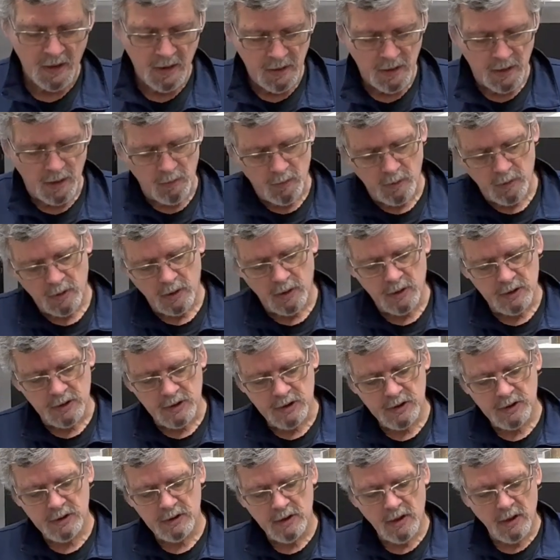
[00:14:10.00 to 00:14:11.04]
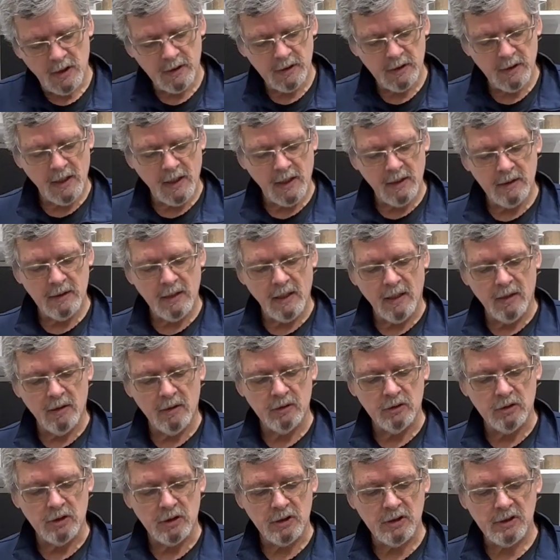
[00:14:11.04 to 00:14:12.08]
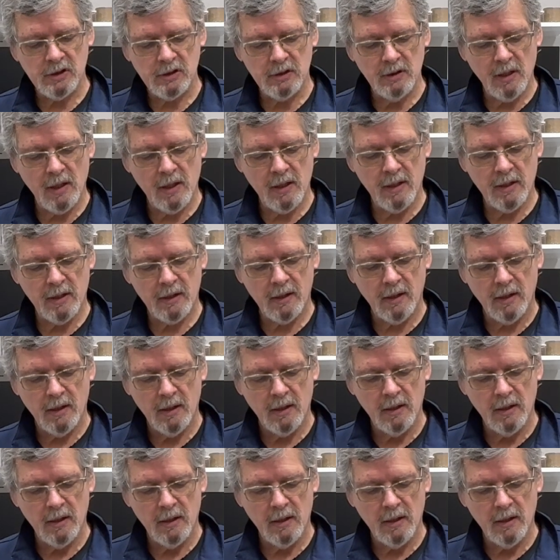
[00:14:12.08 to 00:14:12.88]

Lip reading: and we're going to snug that down, just snug,